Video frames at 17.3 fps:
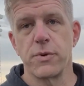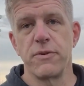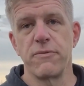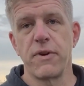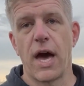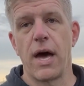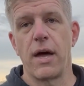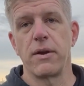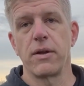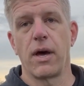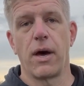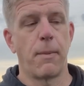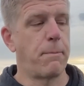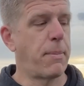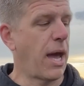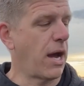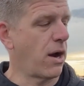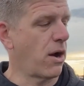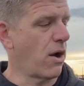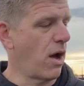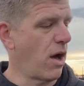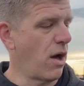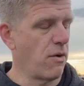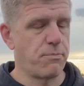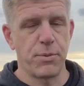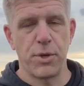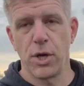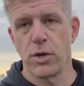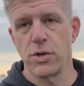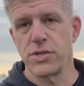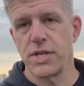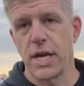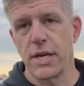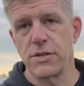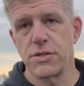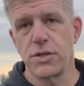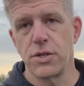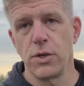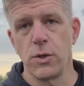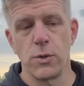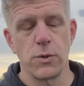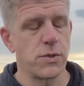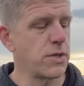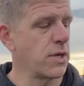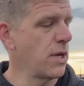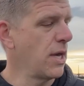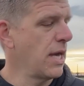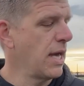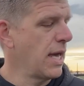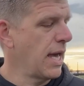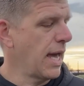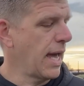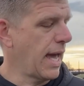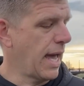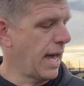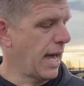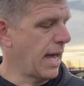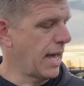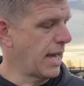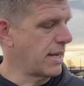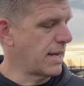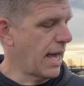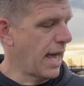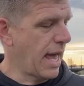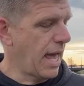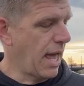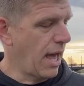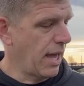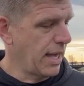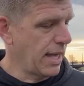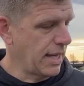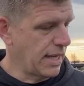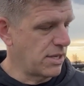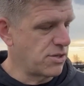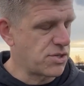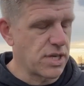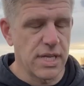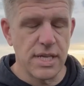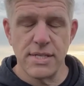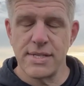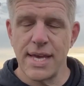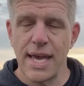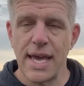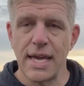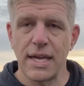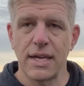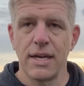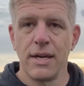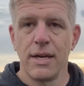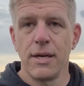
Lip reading: We've got a pair of pure stage 2s and engine intake,